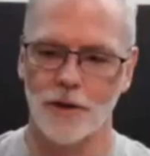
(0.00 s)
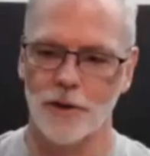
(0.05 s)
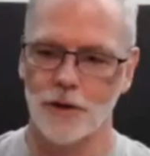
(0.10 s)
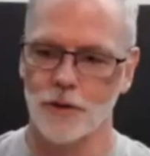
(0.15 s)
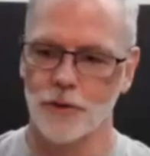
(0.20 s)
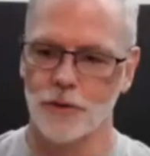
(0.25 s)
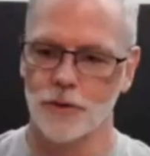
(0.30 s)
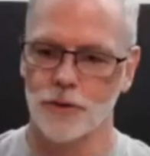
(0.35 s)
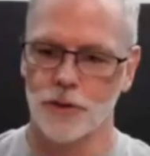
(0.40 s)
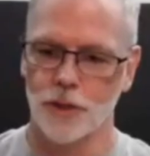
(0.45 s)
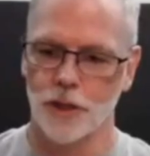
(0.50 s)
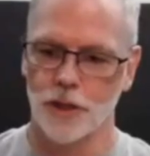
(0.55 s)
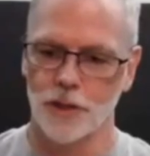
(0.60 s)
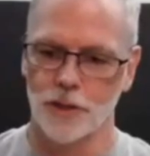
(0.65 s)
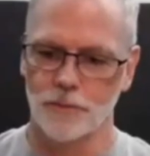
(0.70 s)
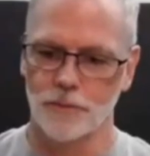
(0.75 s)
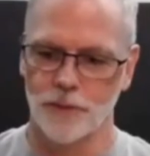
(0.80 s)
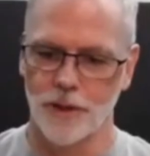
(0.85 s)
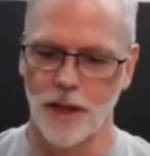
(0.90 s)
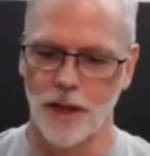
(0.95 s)
use the
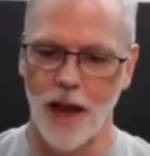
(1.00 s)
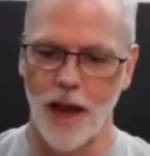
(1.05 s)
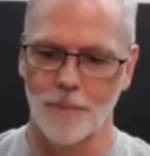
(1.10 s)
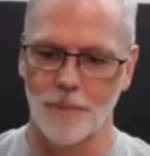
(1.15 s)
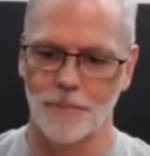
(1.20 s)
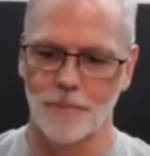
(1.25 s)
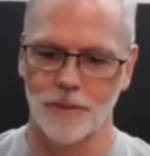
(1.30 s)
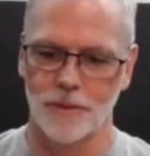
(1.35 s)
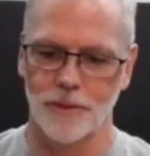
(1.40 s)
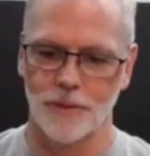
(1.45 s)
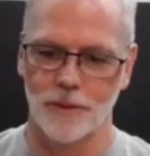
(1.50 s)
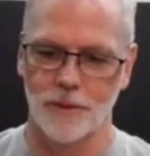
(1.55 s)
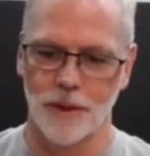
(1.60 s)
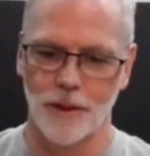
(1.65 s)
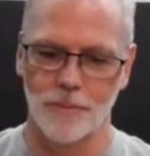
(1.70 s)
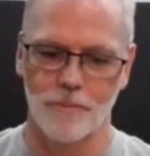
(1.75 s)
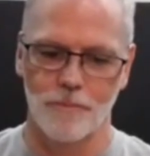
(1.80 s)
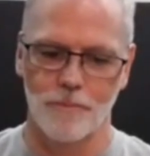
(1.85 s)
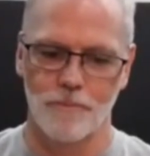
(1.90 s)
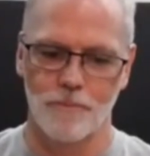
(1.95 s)
app. Uh,
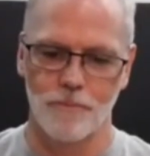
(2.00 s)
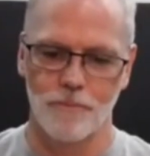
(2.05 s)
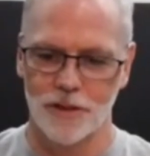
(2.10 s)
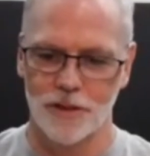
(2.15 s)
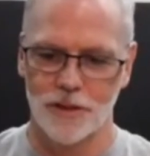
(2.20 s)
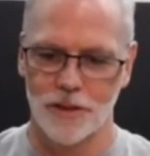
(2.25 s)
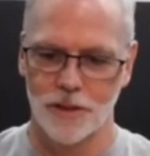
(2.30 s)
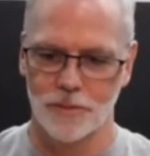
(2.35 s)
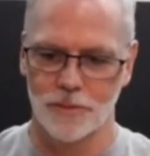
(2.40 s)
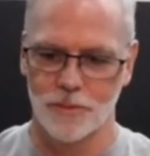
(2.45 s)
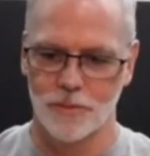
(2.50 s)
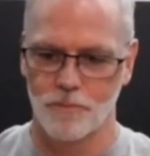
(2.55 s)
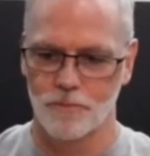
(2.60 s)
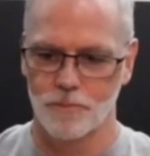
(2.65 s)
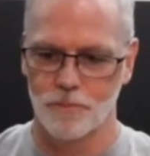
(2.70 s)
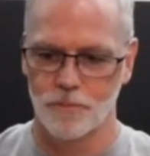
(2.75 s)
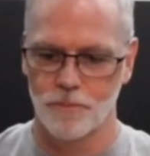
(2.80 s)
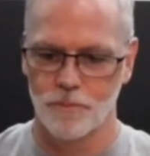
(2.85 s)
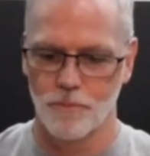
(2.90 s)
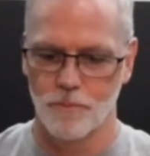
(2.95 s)
it's a
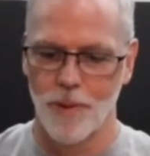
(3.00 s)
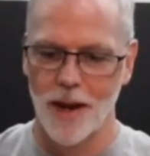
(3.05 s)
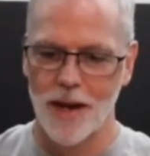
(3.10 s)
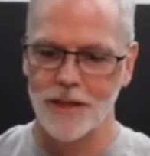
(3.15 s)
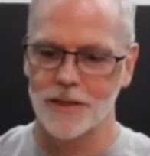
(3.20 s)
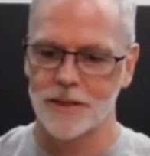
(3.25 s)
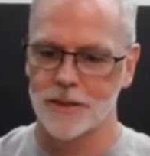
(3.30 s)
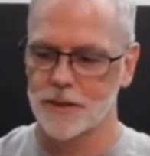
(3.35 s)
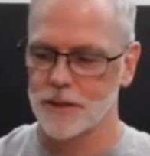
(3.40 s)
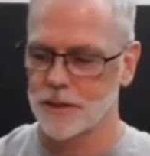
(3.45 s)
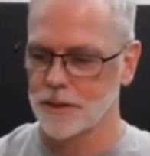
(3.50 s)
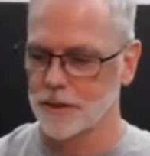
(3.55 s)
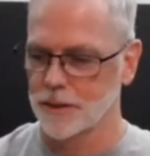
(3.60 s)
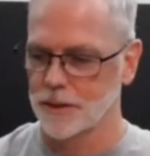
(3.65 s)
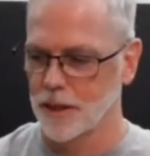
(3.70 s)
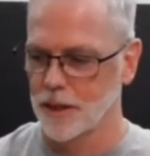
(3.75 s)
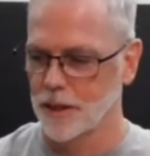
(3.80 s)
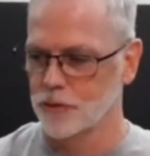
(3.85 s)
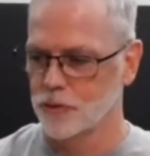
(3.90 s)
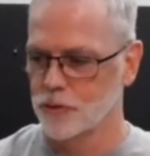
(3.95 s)
base
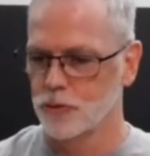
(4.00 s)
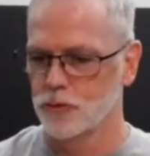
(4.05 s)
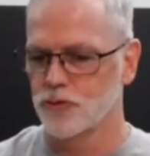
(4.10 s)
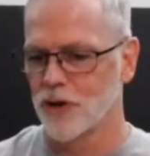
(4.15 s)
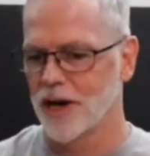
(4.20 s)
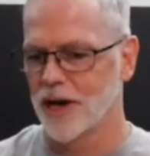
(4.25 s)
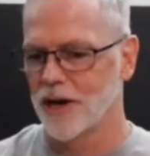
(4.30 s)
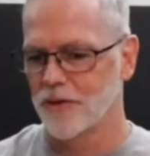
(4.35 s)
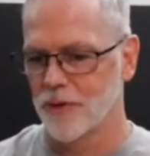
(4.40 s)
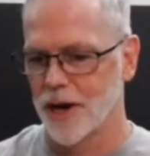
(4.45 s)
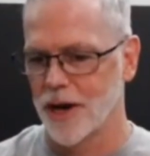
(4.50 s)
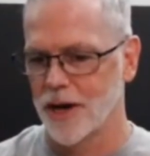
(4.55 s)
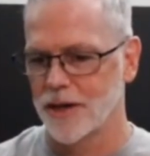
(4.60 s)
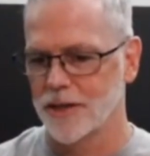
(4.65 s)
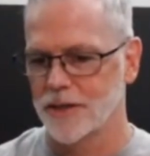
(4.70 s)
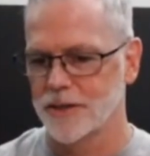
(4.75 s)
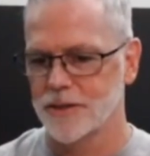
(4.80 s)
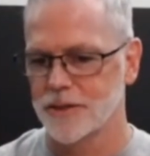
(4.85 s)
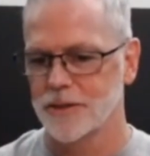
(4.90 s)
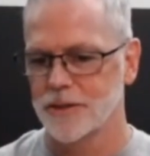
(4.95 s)
do
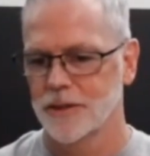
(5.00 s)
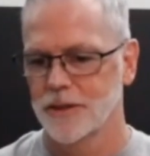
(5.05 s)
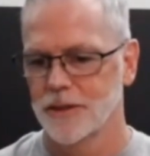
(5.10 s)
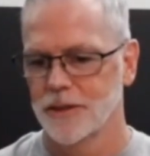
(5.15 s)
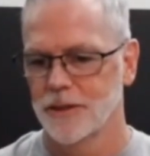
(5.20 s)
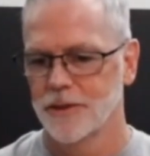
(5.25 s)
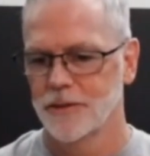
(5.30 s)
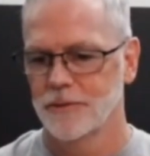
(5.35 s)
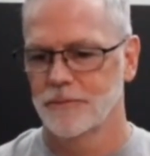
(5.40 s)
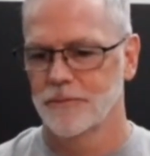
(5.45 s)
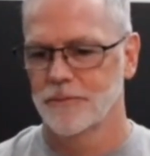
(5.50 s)
trainerize. Uh,